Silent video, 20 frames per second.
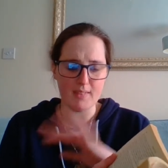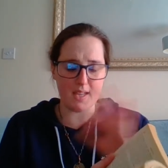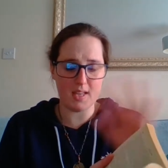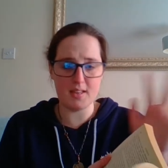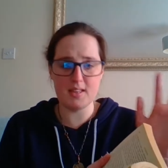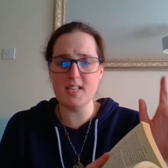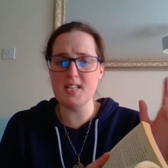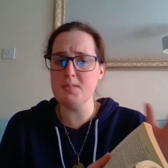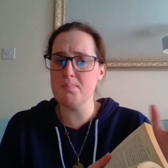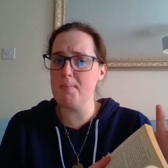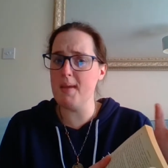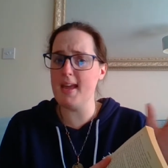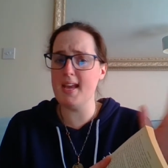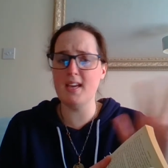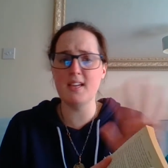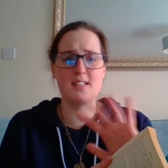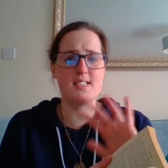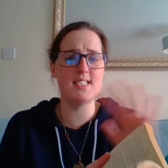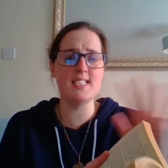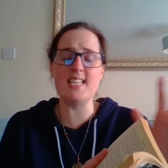this
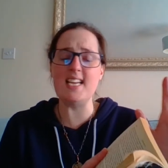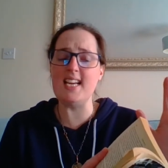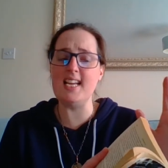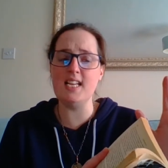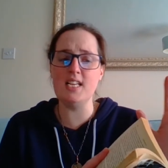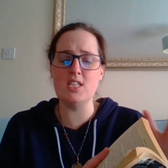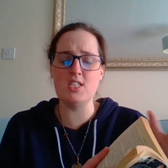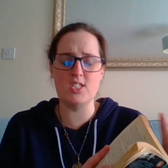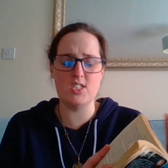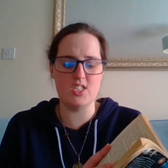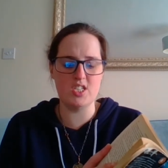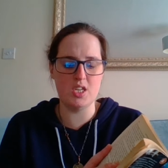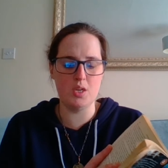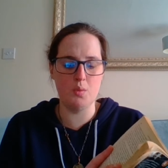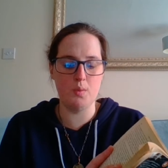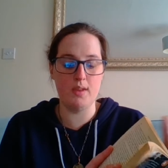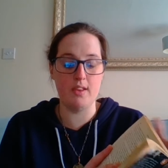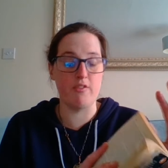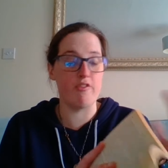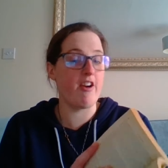big scene to do
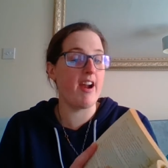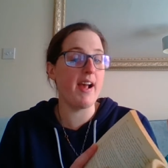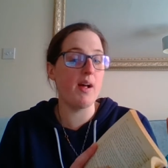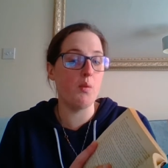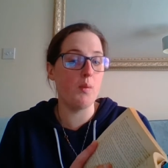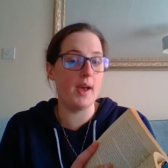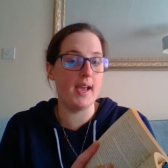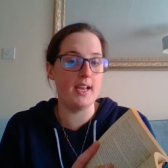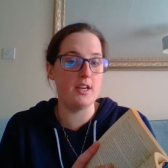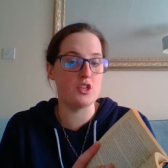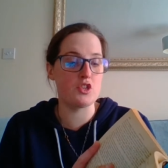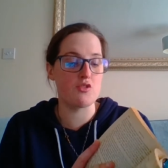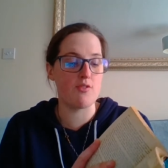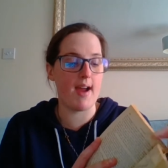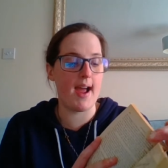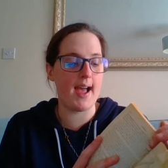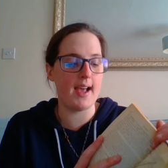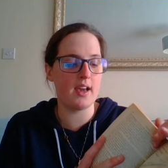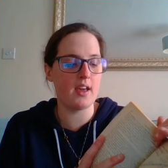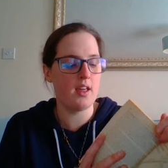with a railway
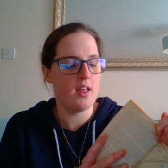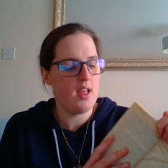track